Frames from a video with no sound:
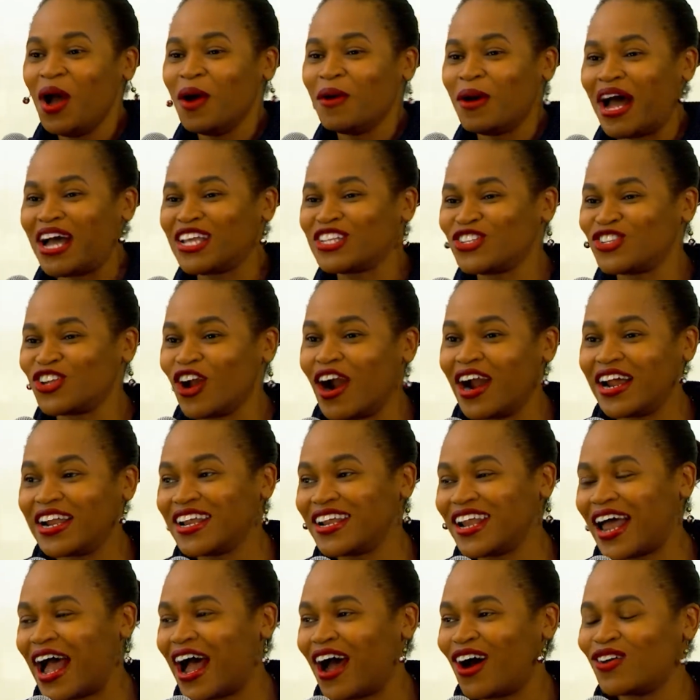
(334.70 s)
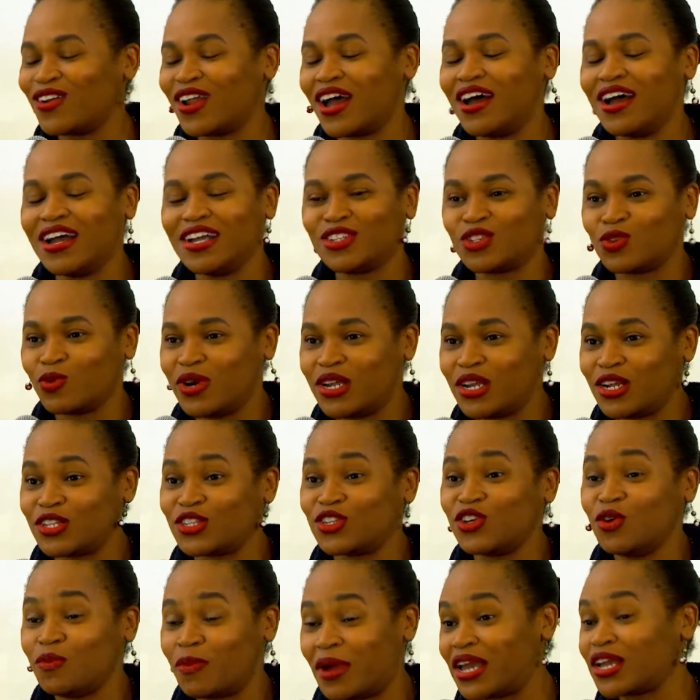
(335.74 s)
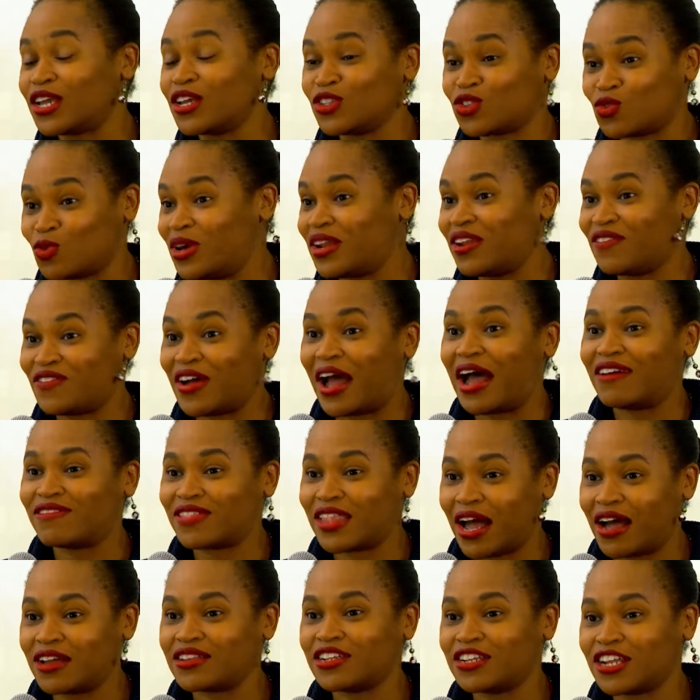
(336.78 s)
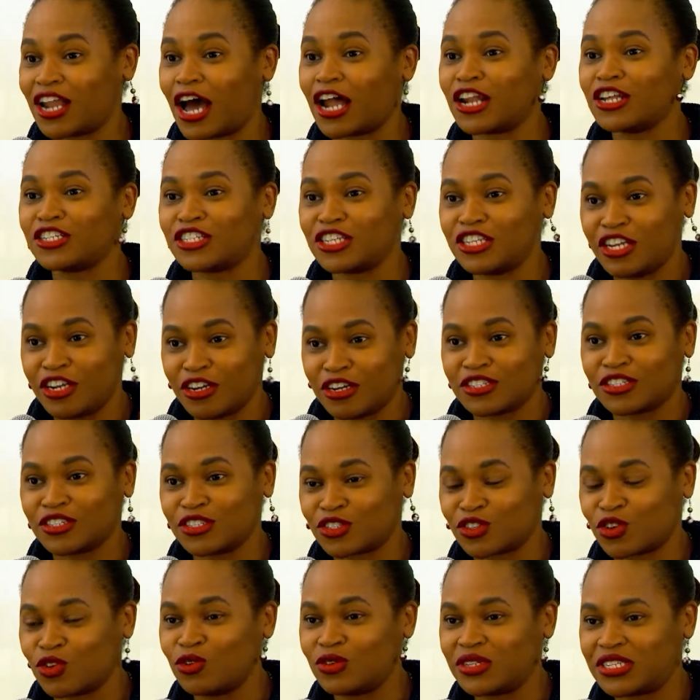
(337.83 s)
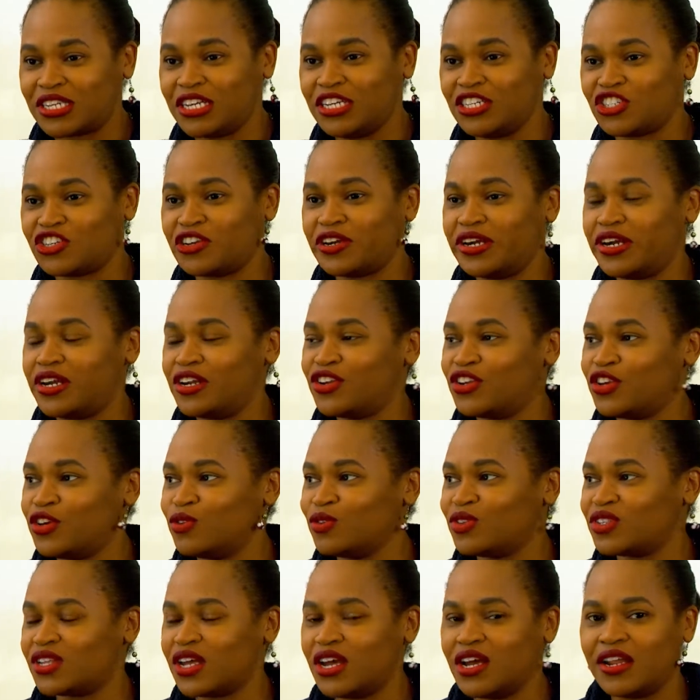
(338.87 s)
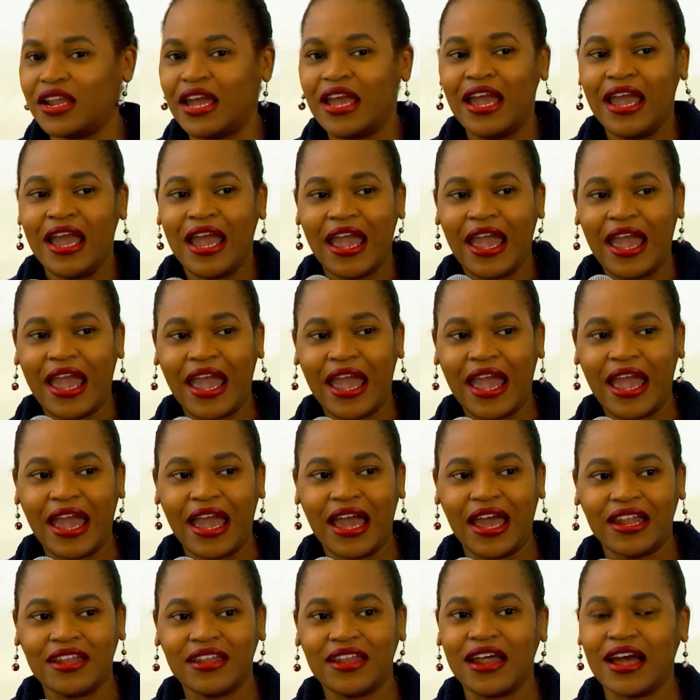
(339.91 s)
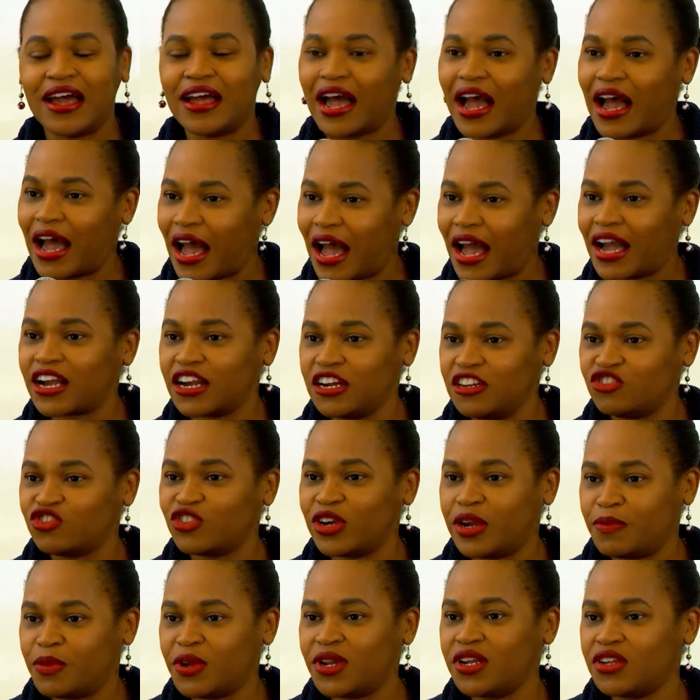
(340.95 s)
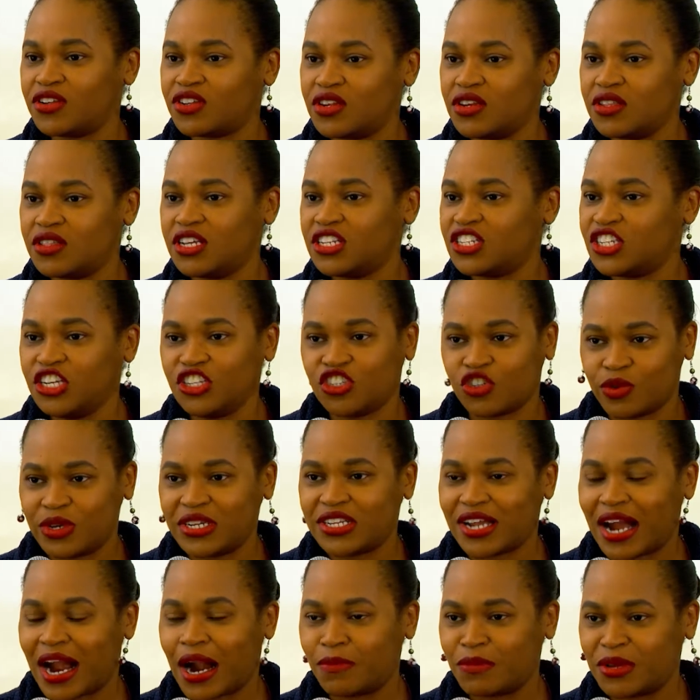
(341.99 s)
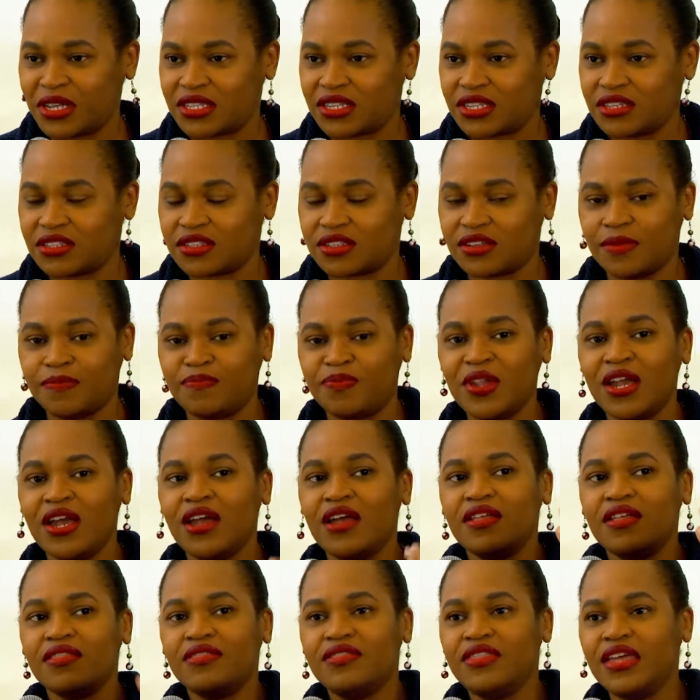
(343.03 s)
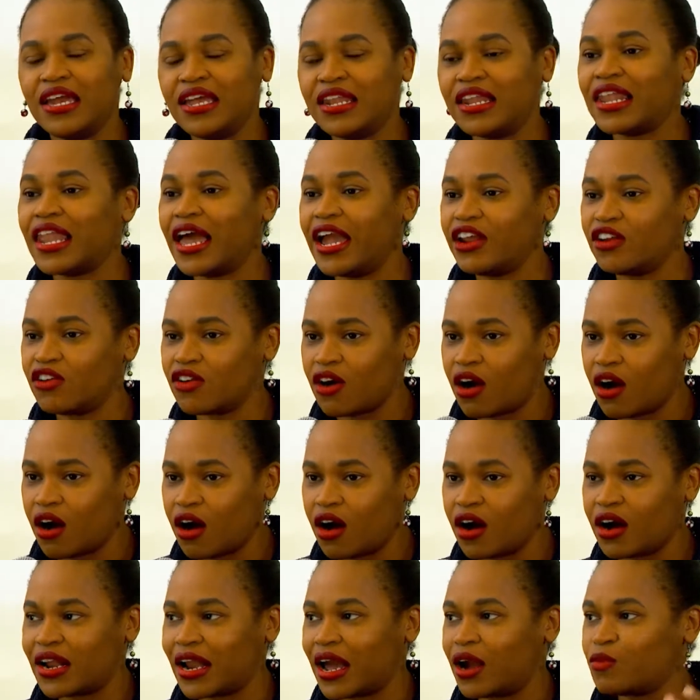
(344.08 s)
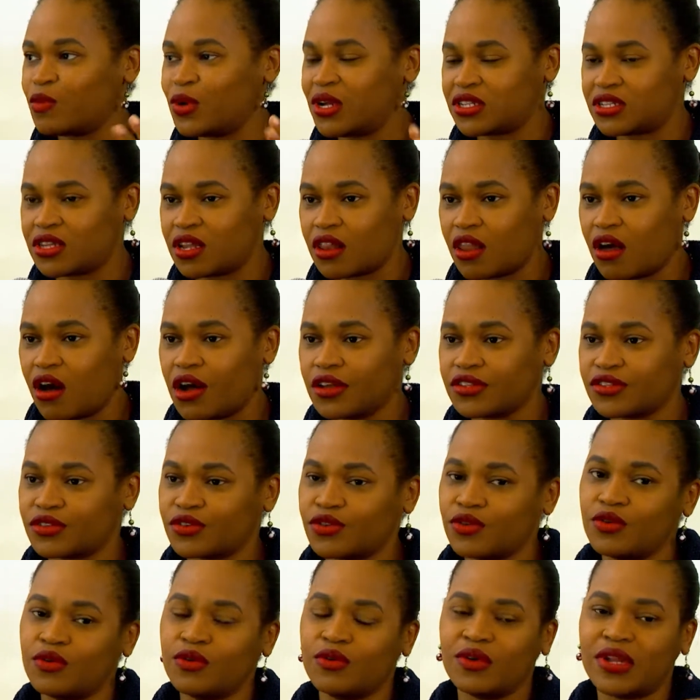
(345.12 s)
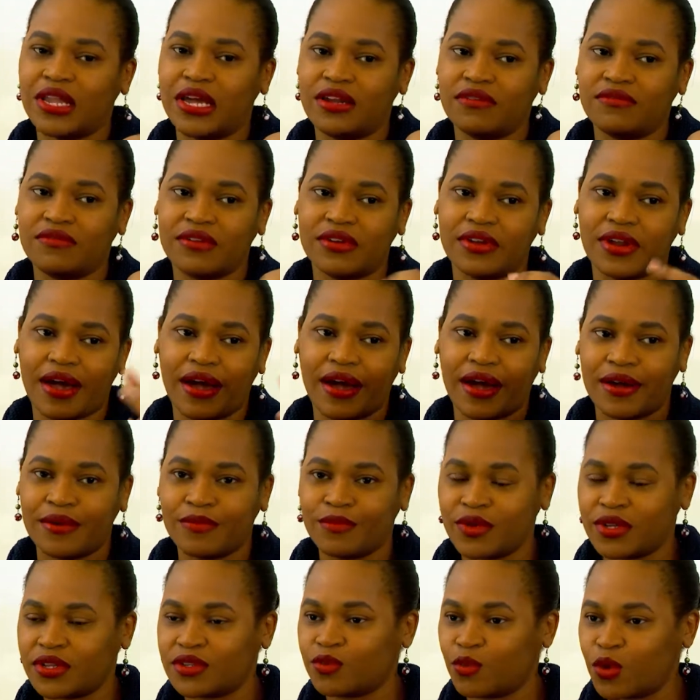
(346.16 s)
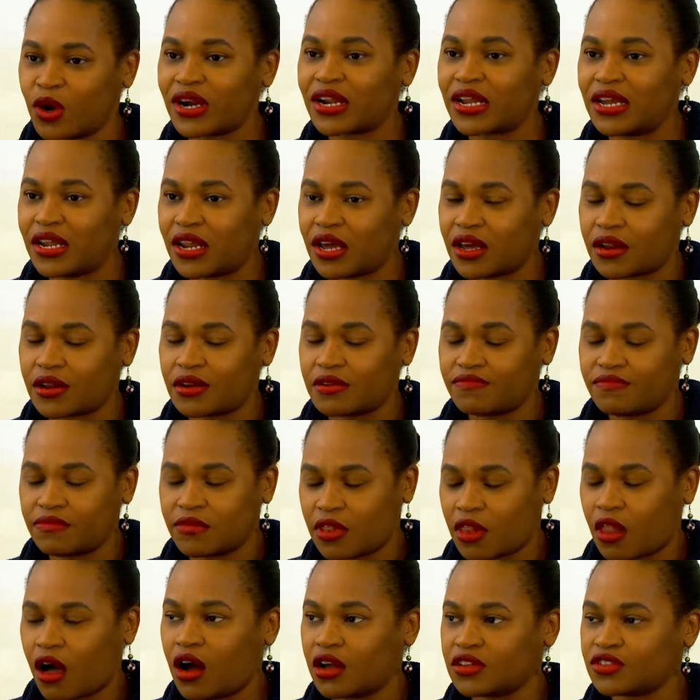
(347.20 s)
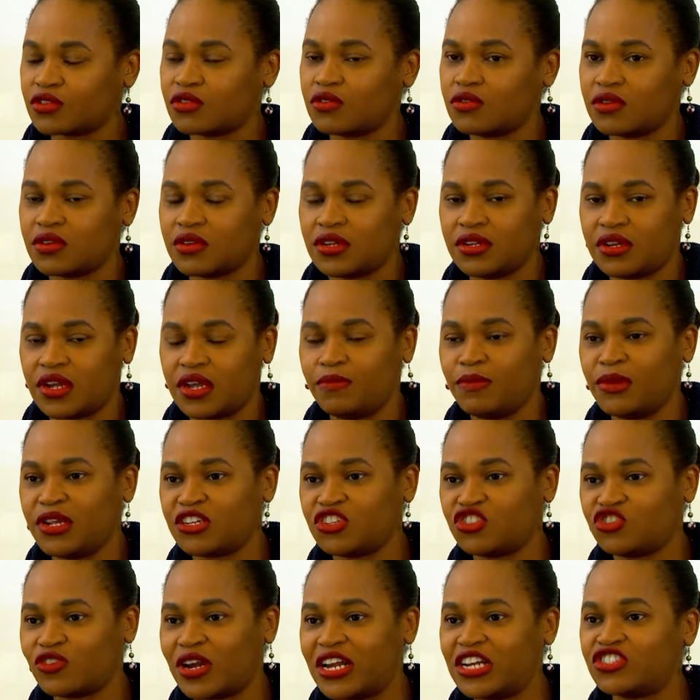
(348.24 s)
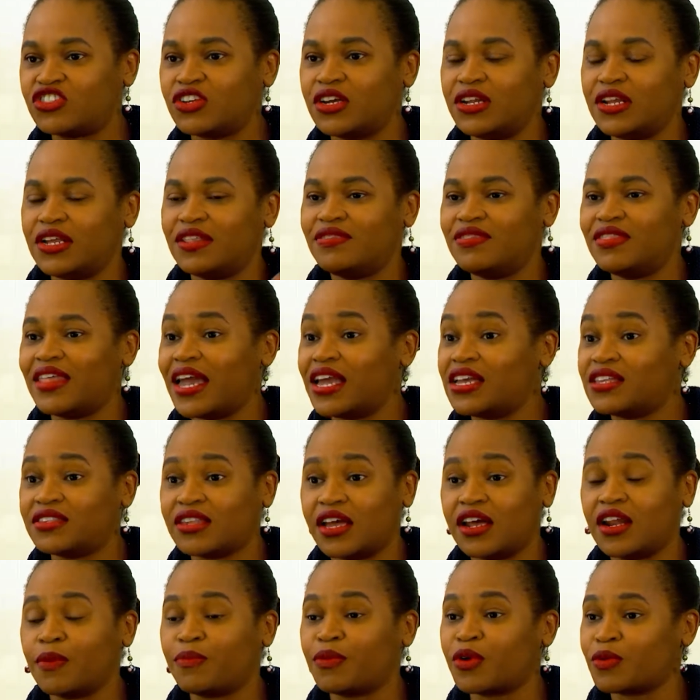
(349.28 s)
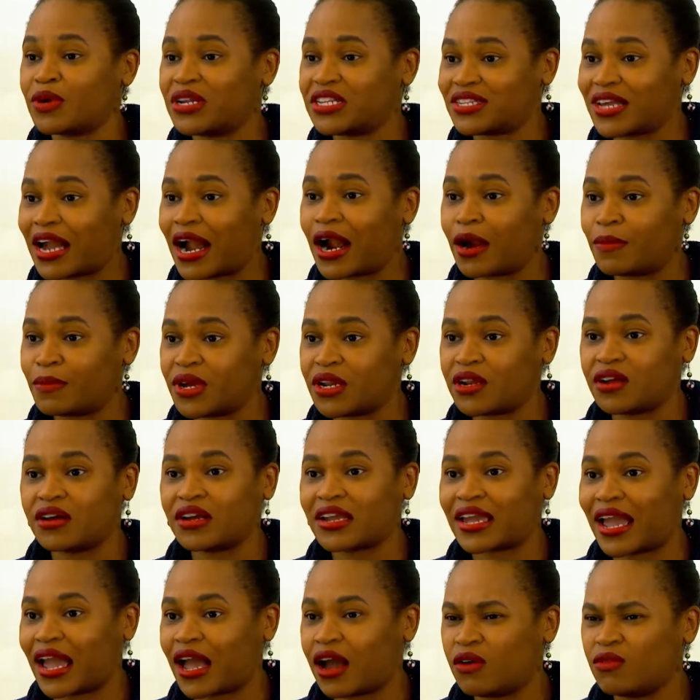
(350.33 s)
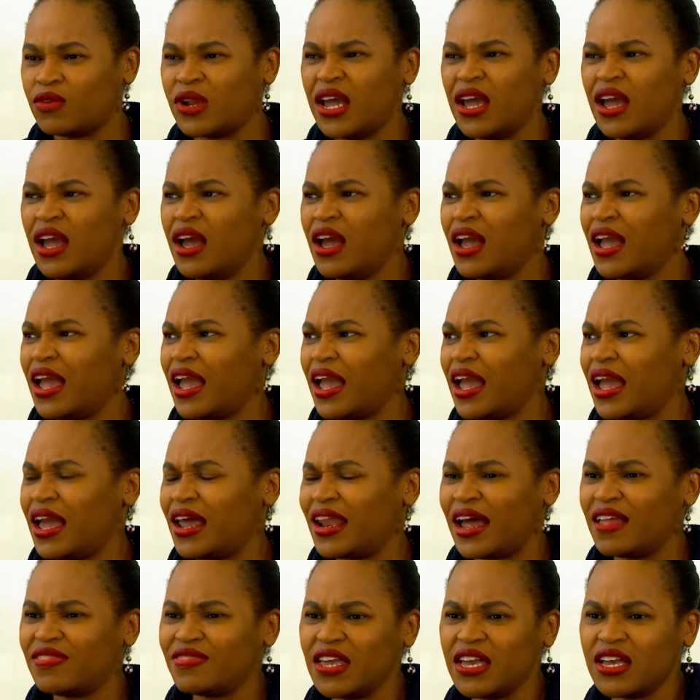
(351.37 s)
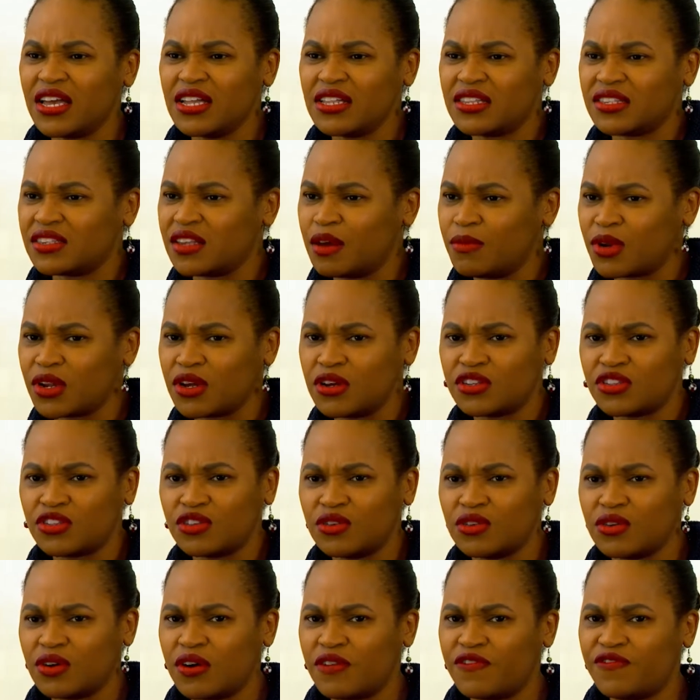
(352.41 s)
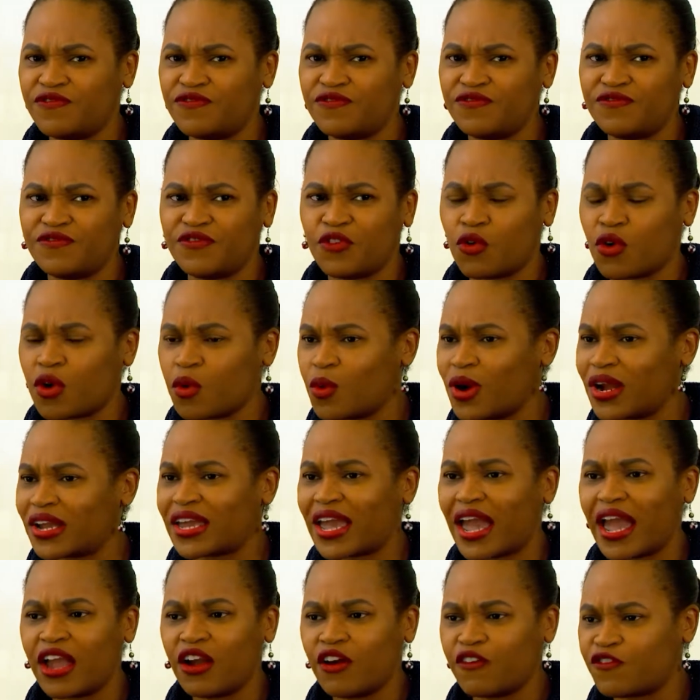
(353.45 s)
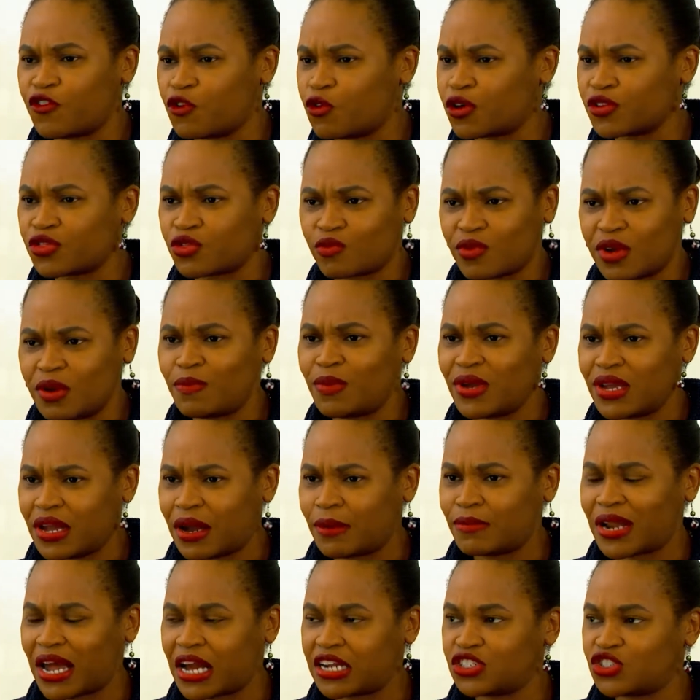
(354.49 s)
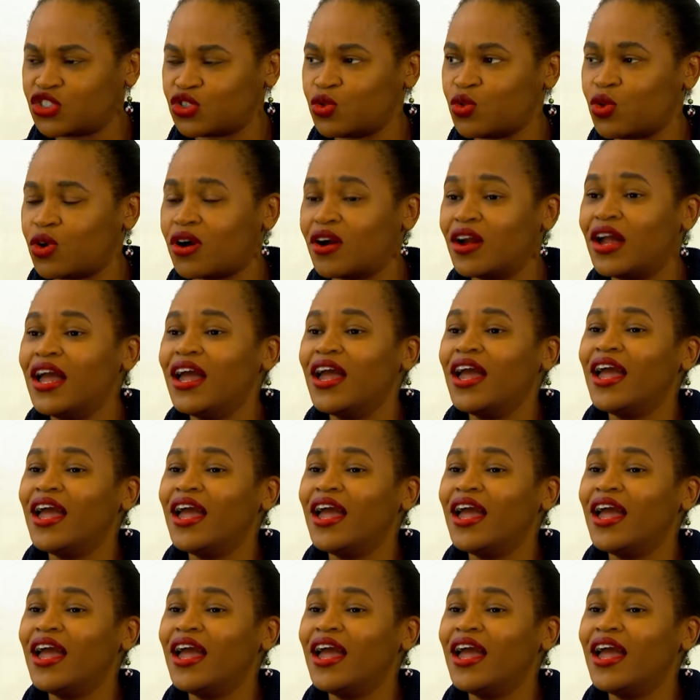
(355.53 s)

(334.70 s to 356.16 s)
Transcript: I started out at twenty-two making twenty-five thousand dollars a year as a school teacher here in Houston, and I contributed to the teacher retirement system. Then later on, I went to law school, and I was working at a law school in administration, and they set up a retirement account. And I think it's similar to a four oh one K or four oh three B, I'm not sure.